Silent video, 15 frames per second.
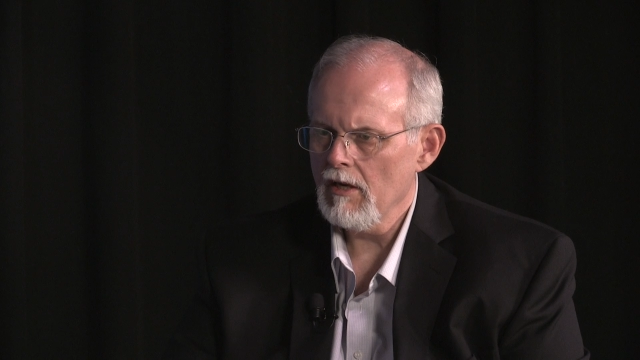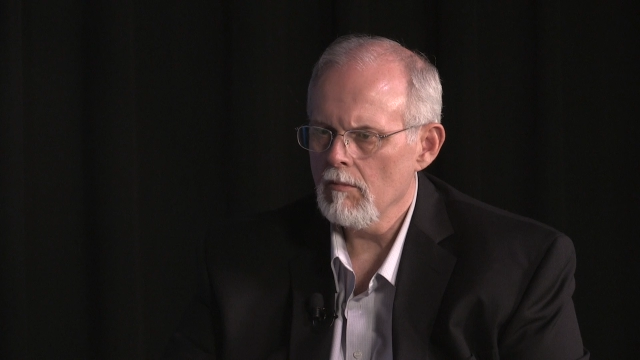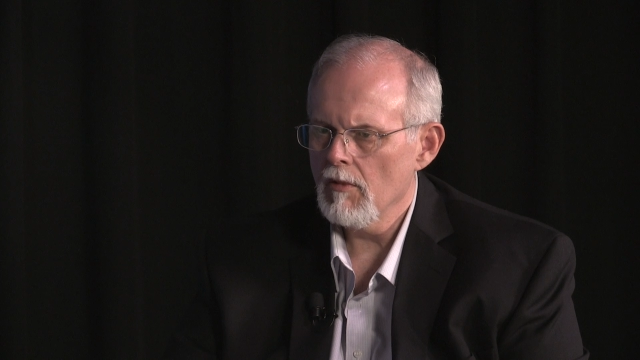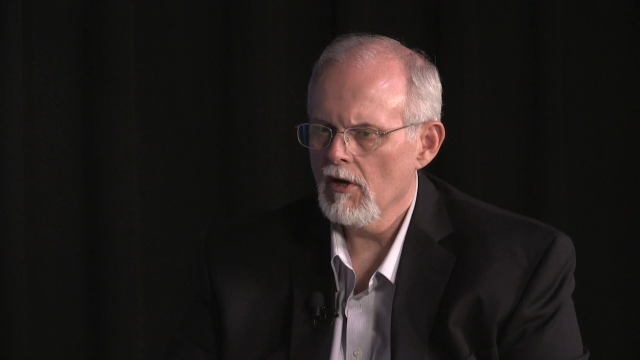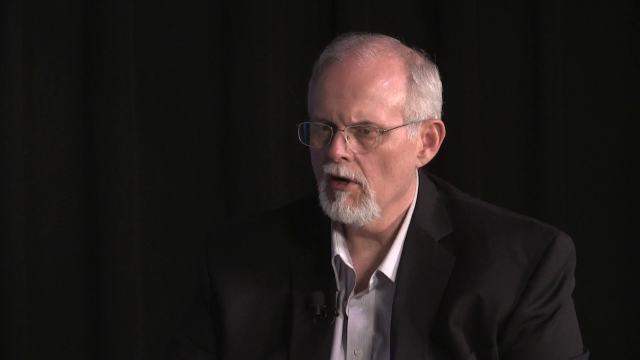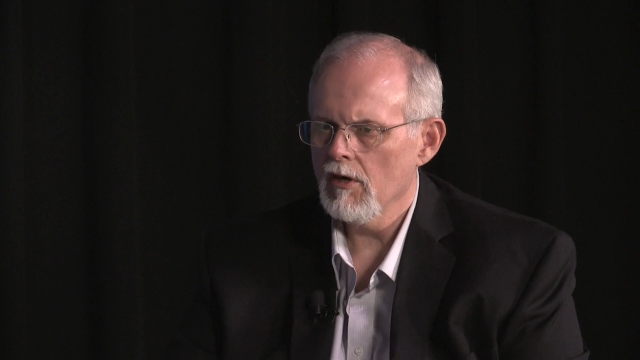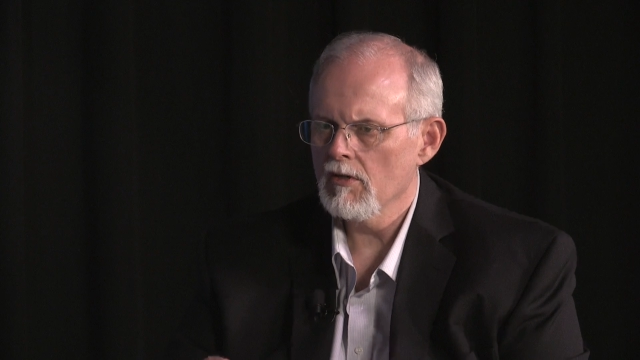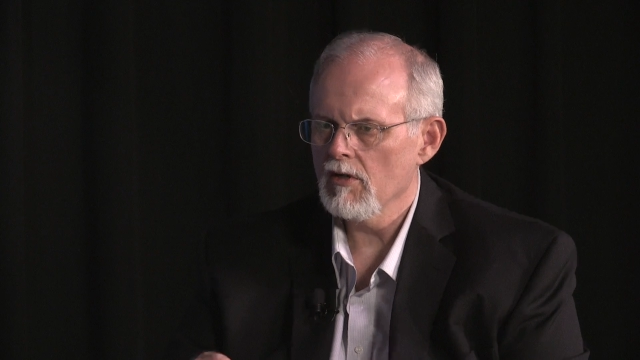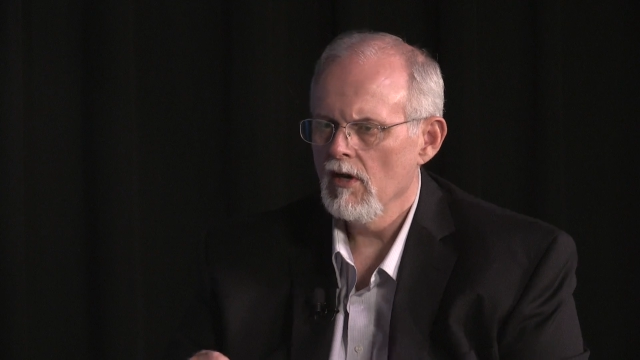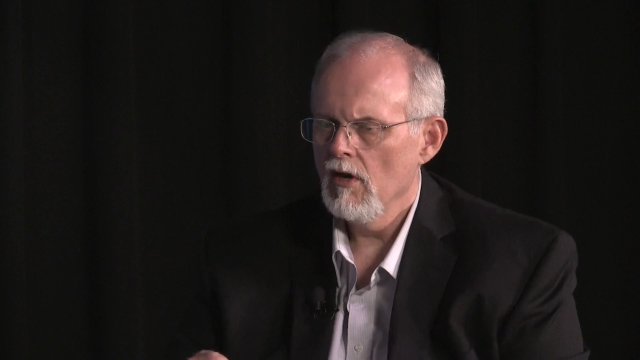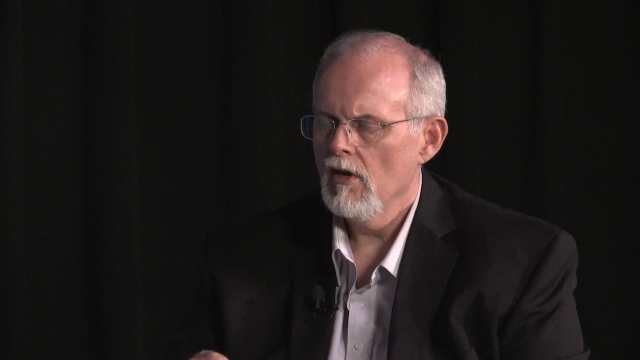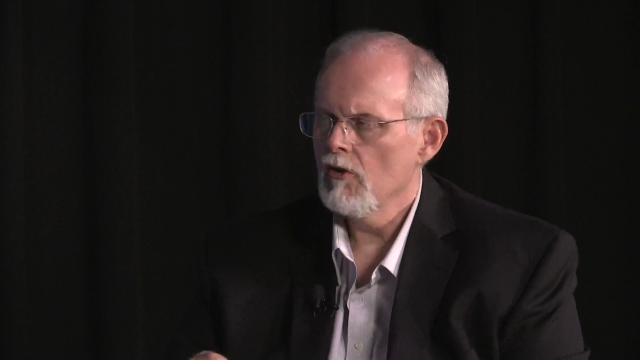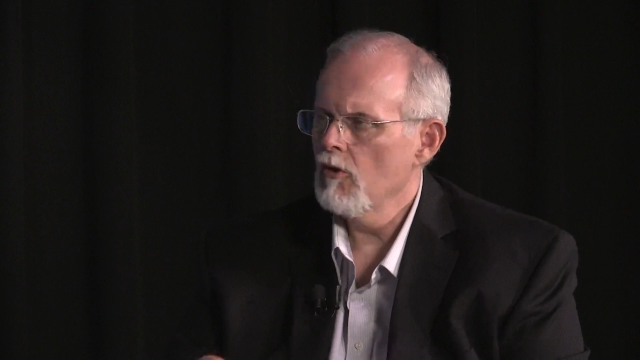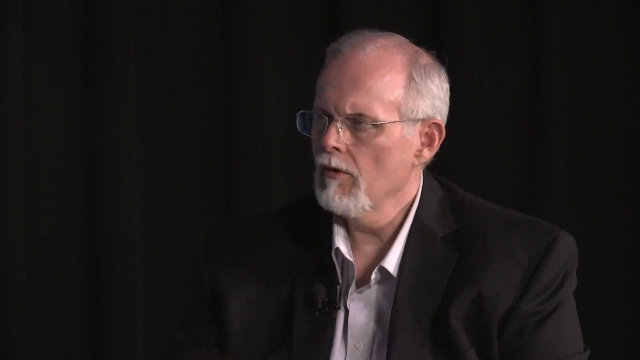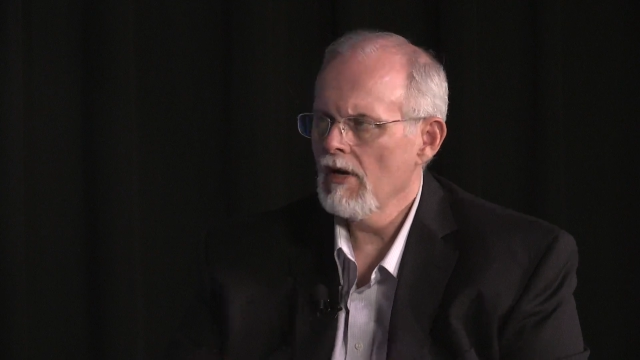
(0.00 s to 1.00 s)
because
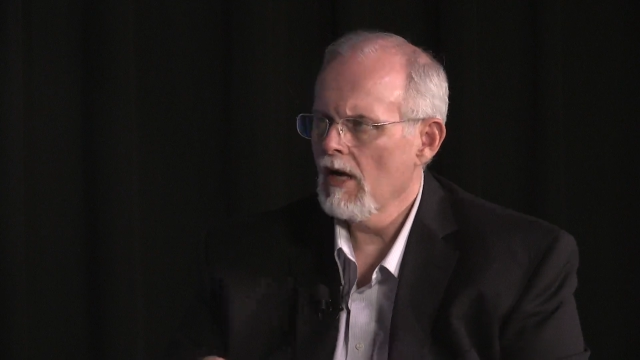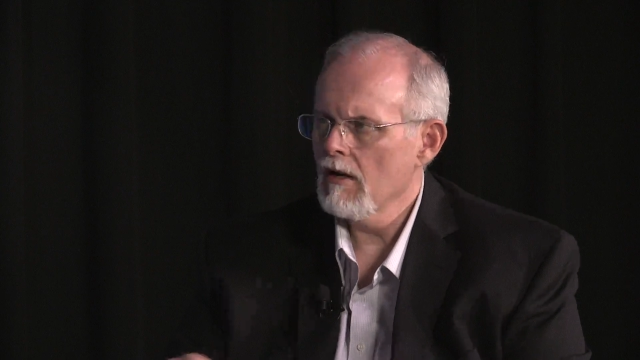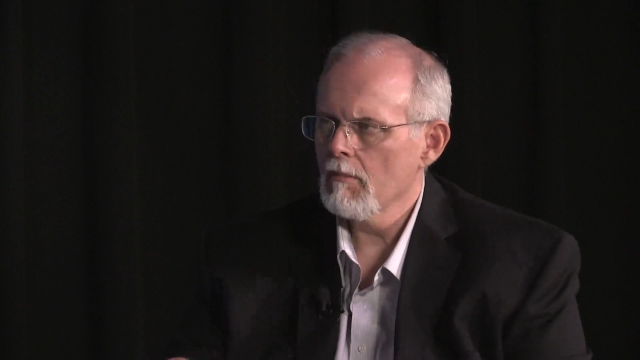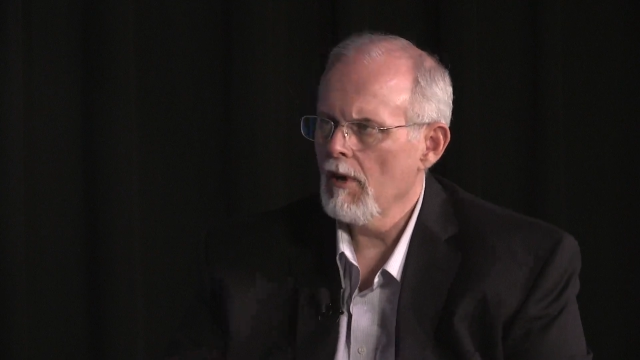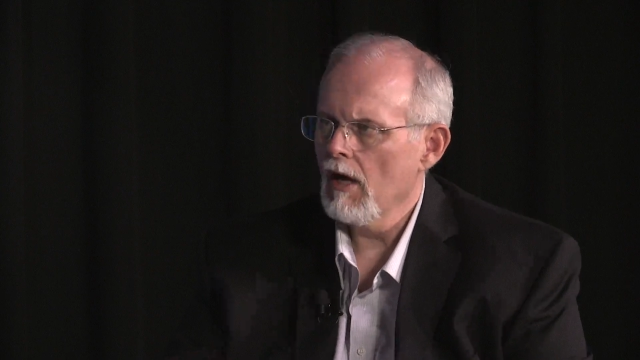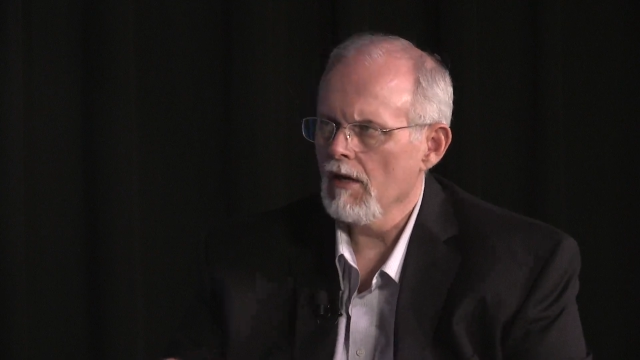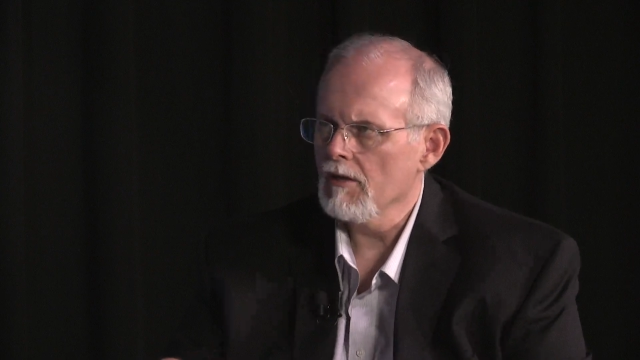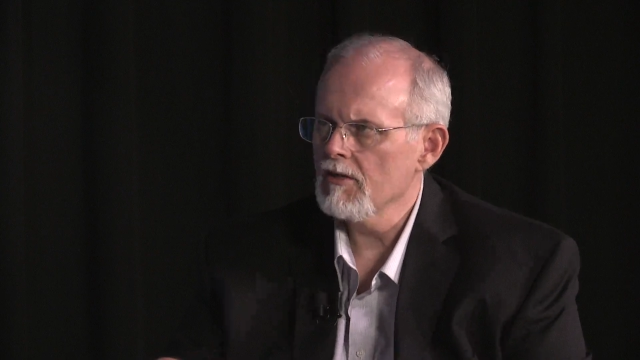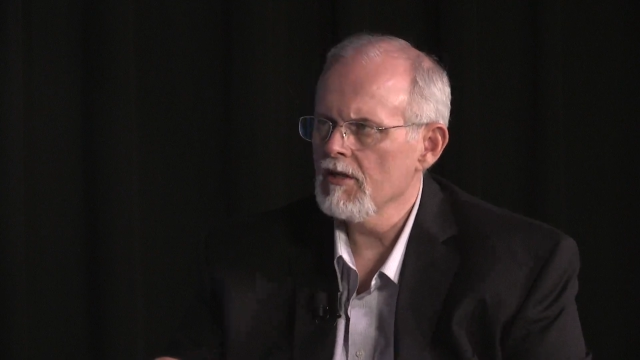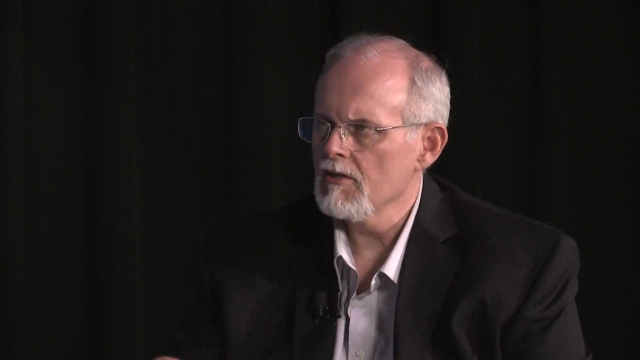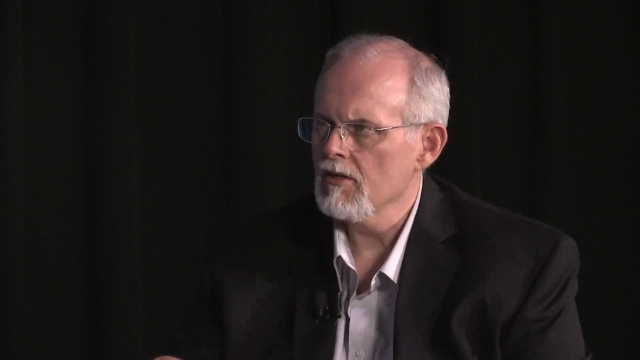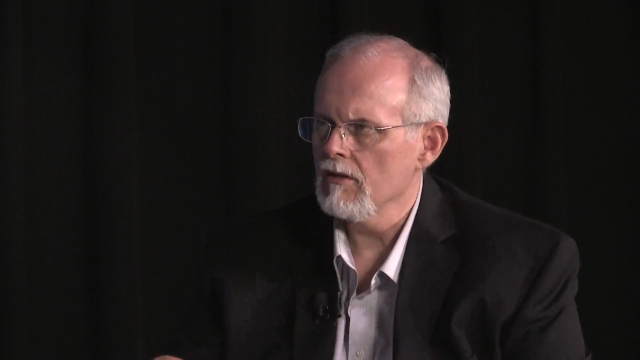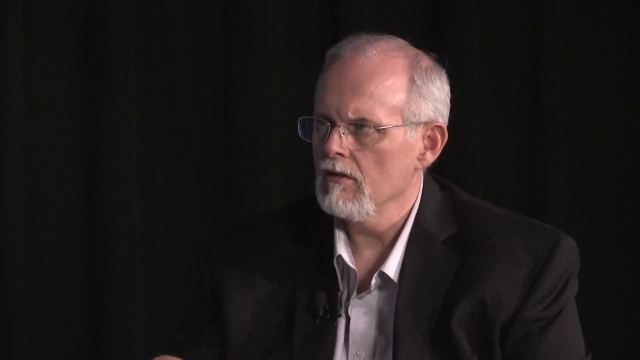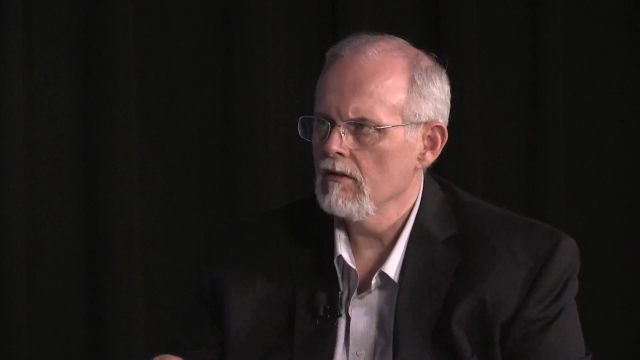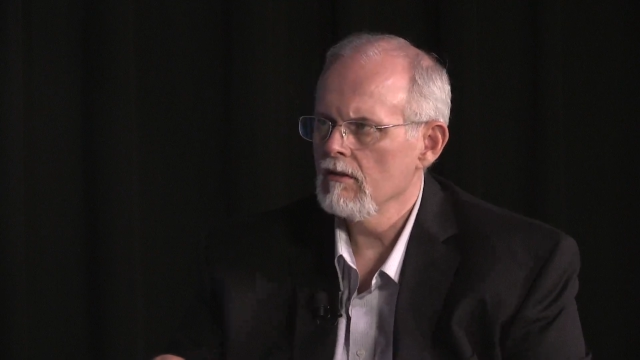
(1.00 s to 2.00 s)
you're not a politician.